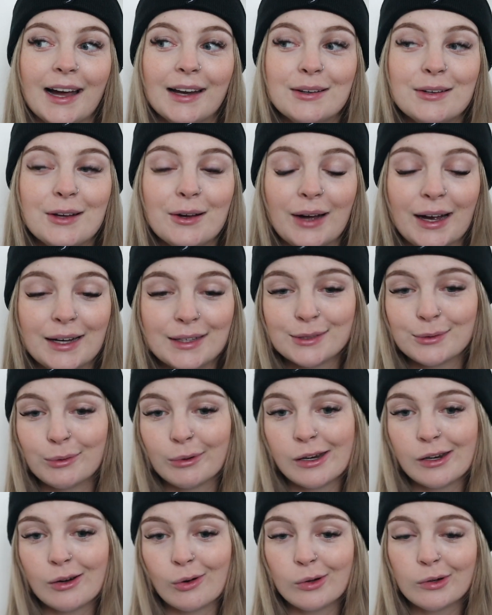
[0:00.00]
I don't know. I just
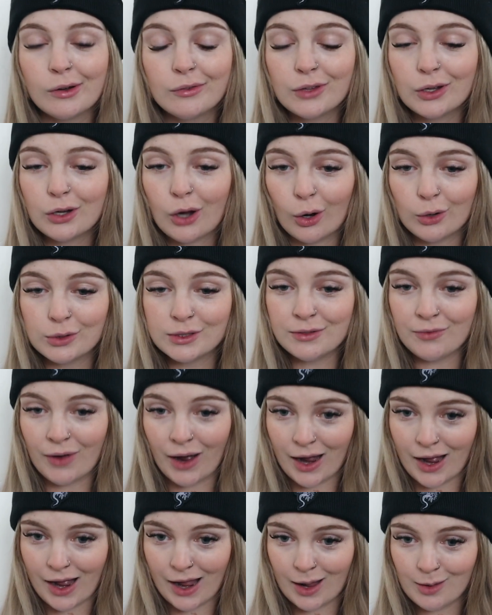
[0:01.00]
wanted all of the cozy
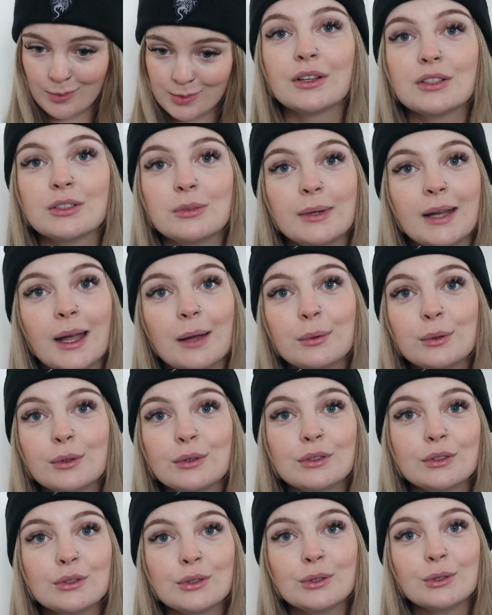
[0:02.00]
vibes to be
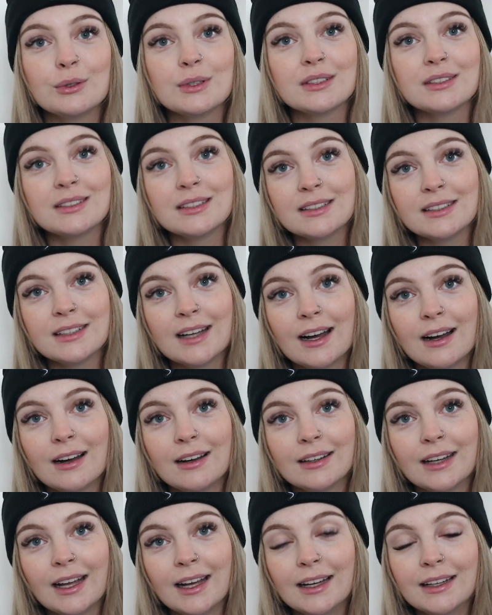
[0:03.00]
able to sit
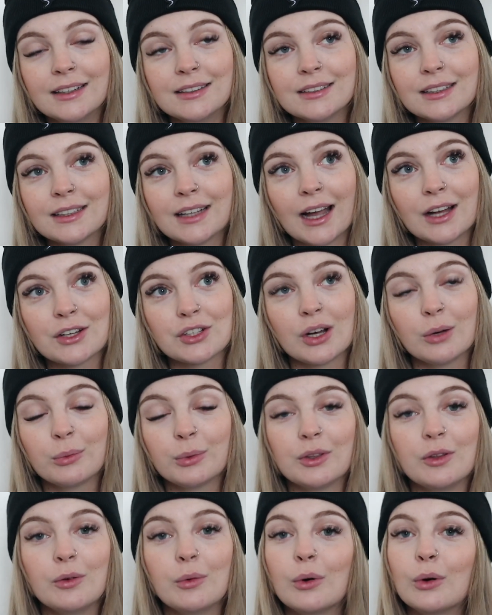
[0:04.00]
down and catch up
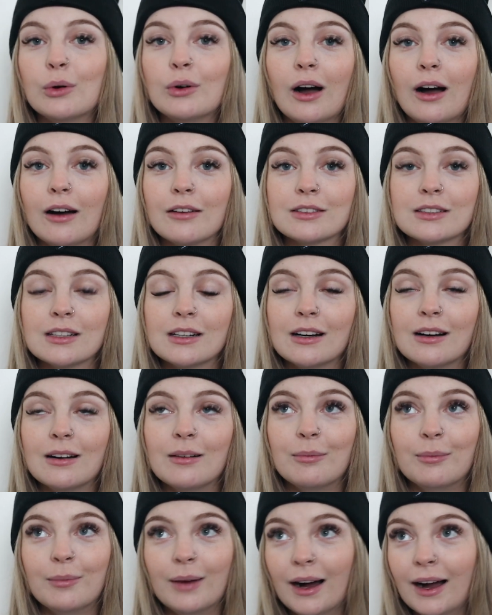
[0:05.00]
with you all after
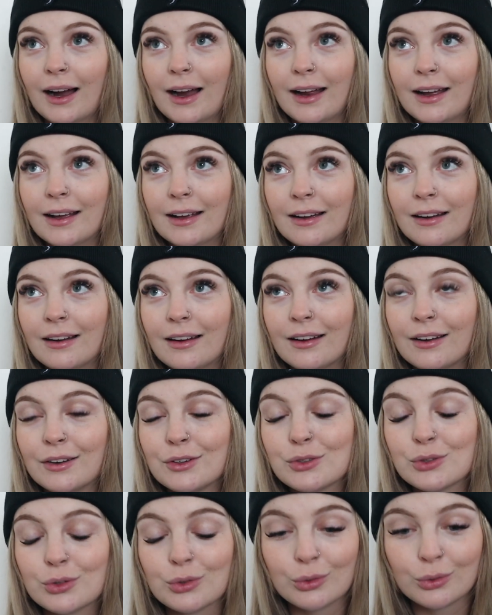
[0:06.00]
my
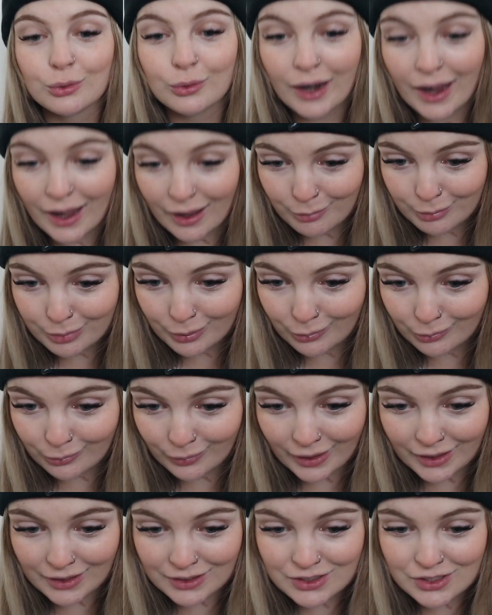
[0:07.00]
trip,
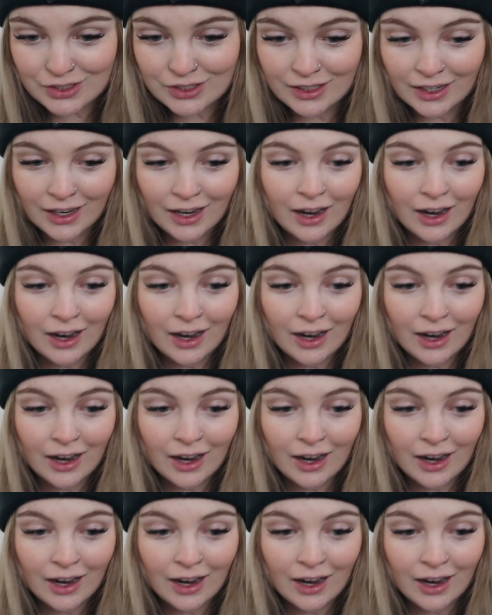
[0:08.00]
which